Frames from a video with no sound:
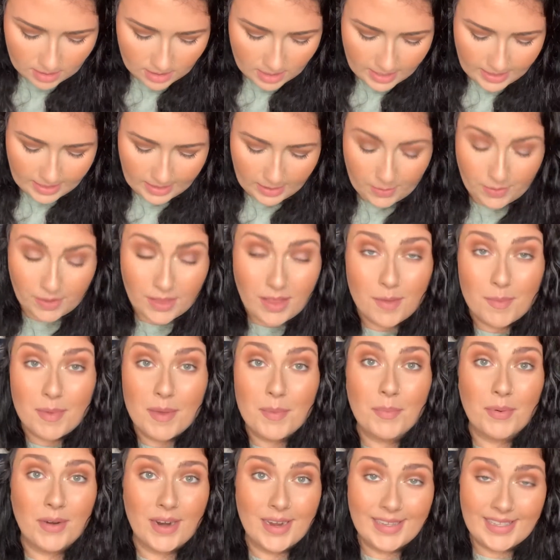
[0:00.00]
They were a little
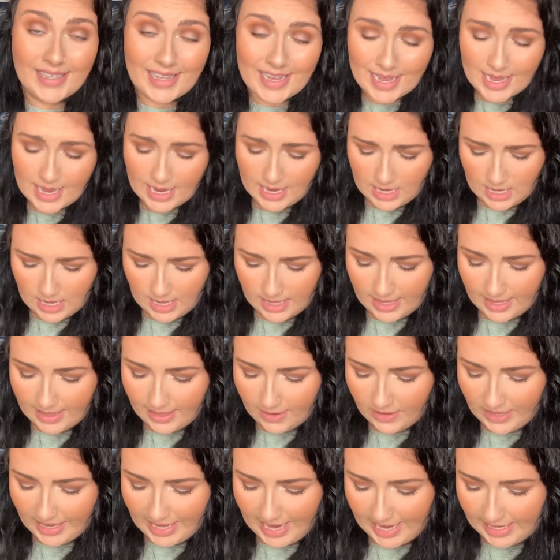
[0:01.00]
bit pricey. I think
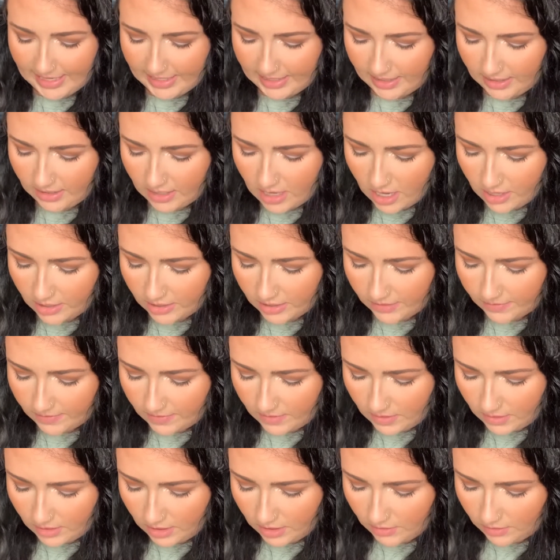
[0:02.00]
they're like $18 for
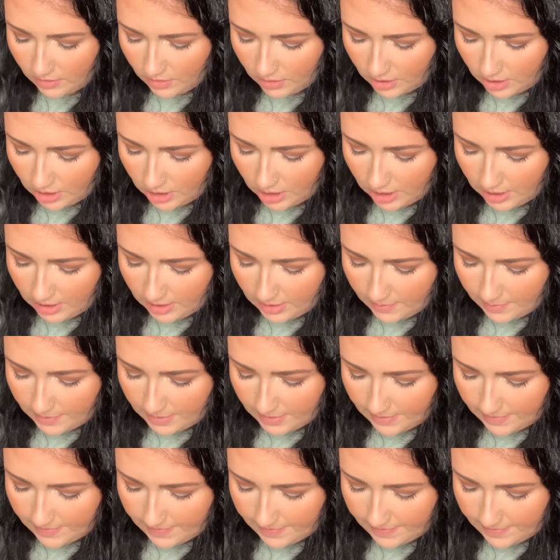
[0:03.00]
the 2 scrunchies, but